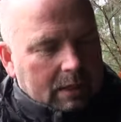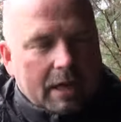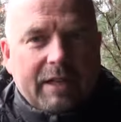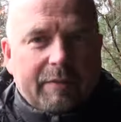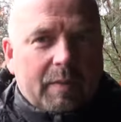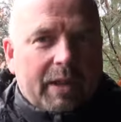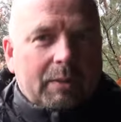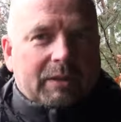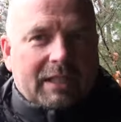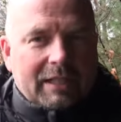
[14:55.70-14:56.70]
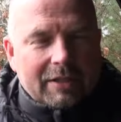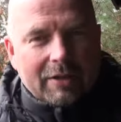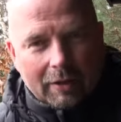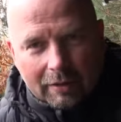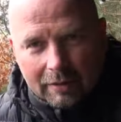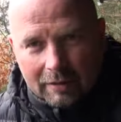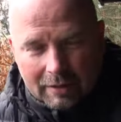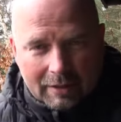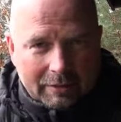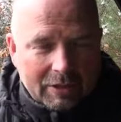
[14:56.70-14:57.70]
And even without the heating on,
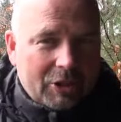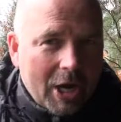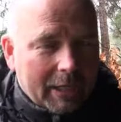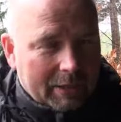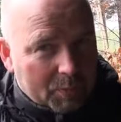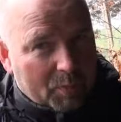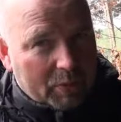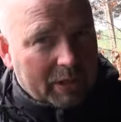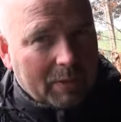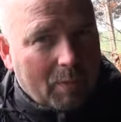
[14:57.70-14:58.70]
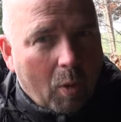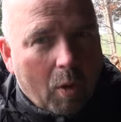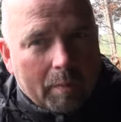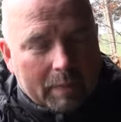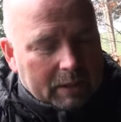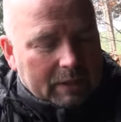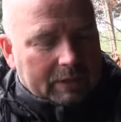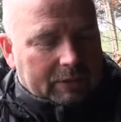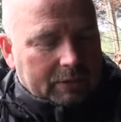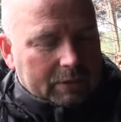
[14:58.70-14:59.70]
this jacket is pretty warm.
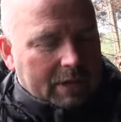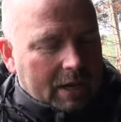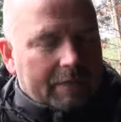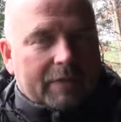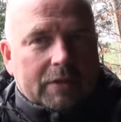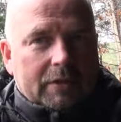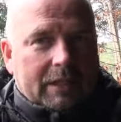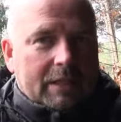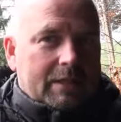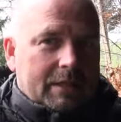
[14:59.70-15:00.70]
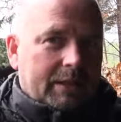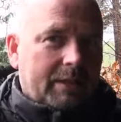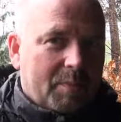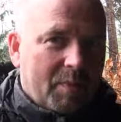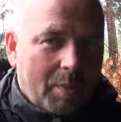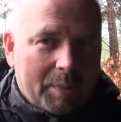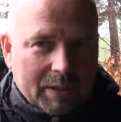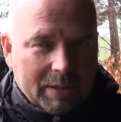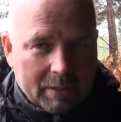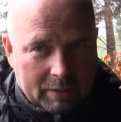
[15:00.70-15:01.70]
It does have good insulating
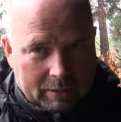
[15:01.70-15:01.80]
properties.